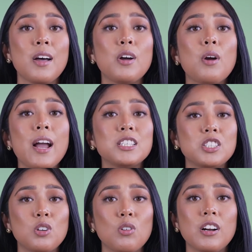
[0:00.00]
Craig's
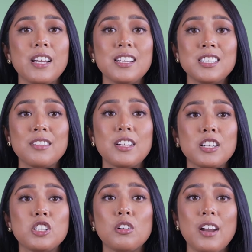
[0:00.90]
story is a
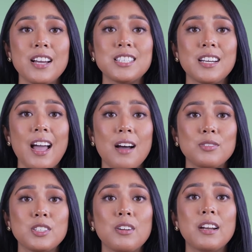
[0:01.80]
fictionalized
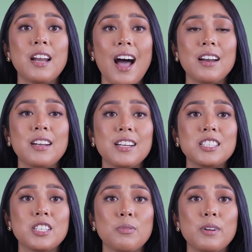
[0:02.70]
account, but it
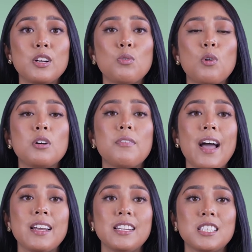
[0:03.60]
highlights the real-world
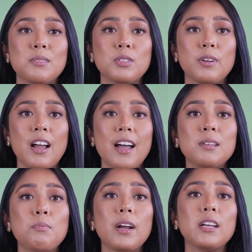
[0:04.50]
mechanisms
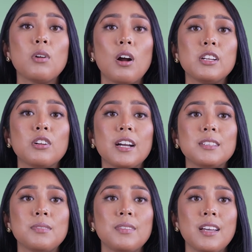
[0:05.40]
behind money laundering.
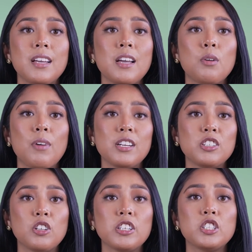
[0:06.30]
Whether
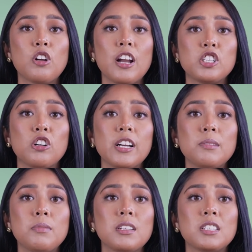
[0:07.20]
through
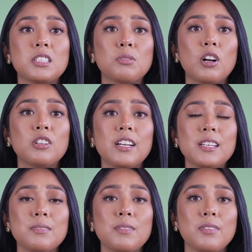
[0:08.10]
structuring,
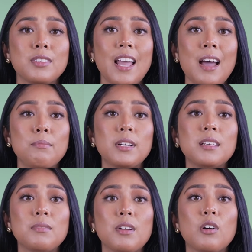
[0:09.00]
smurfing,
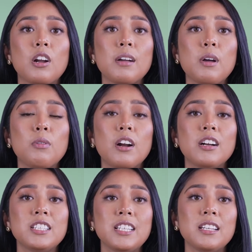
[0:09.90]
gambling,
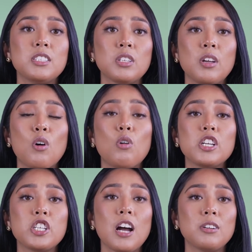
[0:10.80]
cryptocurrencies, or
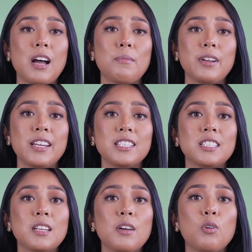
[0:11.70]
shell
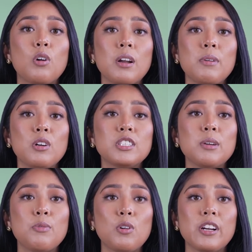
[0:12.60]
companies, criminals
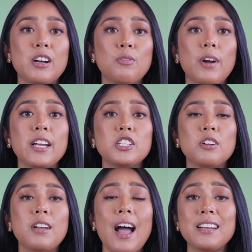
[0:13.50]
employ a range
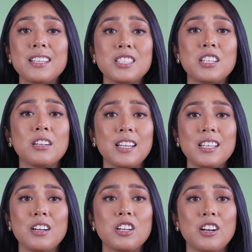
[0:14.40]
of tactics to clean
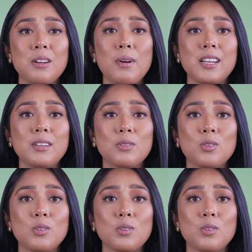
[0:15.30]
their dirty money.